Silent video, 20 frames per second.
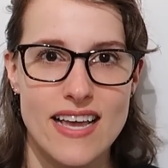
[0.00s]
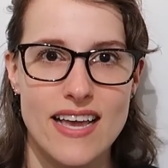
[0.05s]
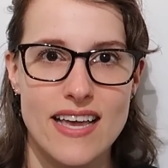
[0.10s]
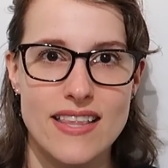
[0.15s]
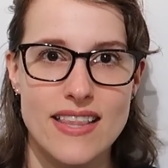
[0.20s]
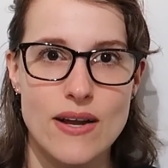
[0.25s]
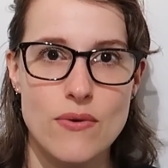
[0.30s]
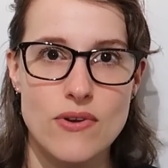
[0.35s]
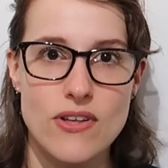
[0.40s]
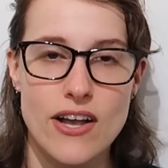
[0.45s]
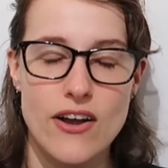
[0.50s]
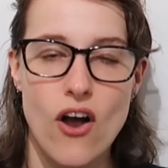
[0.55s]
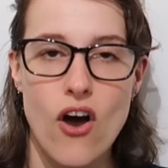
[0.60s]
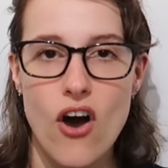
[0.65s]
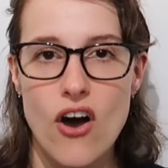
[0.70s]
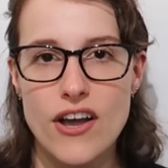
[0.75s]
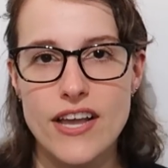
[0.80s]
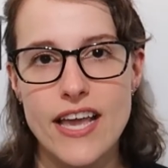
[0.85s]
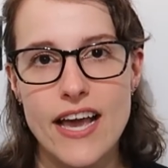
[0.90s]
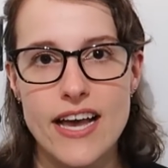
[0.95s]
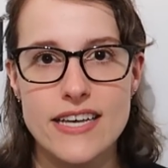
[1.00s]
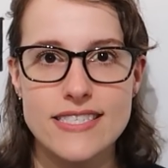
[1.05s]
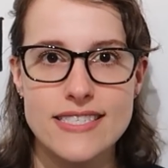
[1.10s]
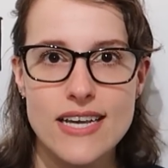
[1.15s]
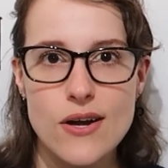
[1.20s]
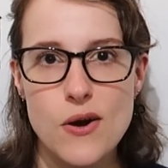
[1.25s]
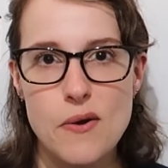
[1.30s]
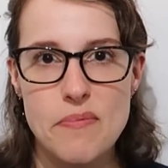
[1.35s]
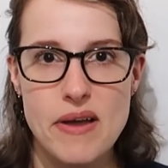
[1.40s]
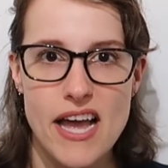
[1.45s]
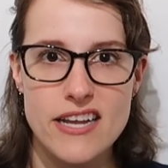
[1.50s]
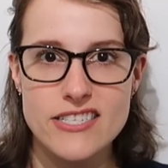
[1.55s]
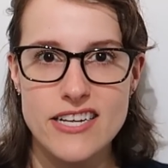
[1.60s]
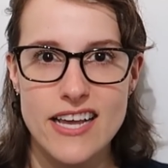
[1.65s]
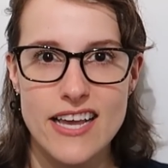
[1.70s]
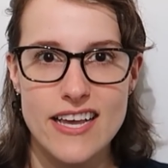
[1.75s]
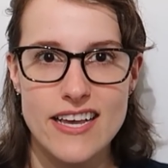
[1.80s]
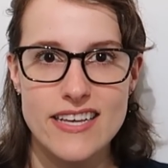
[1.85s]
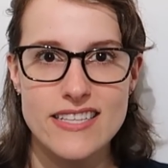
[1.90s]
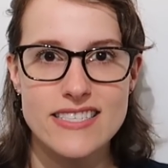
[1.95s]
And they were like, oh, yeah, Sour Patch
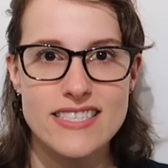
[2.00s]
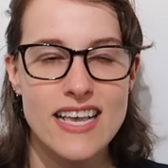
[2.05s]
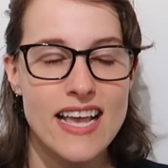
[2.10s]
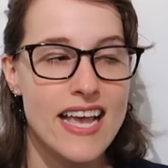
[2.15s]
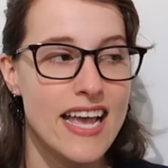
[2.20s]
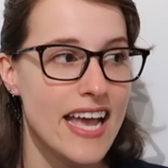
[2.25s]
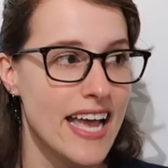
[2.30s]
Kids.